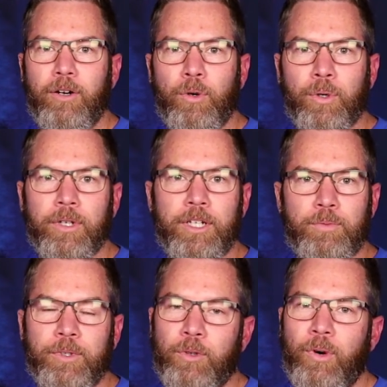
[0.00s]
or
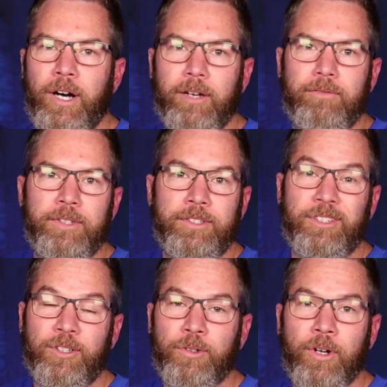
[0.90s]
husband or wife is
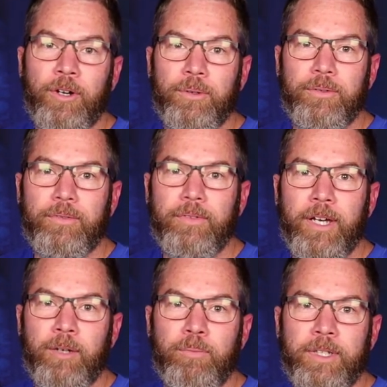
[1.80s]
going to grow
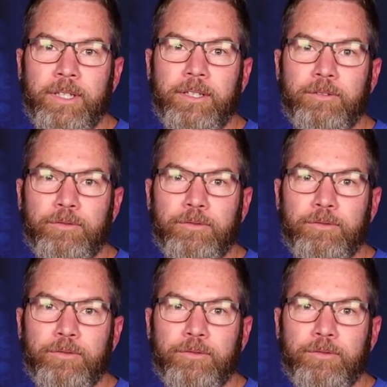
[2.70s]
and be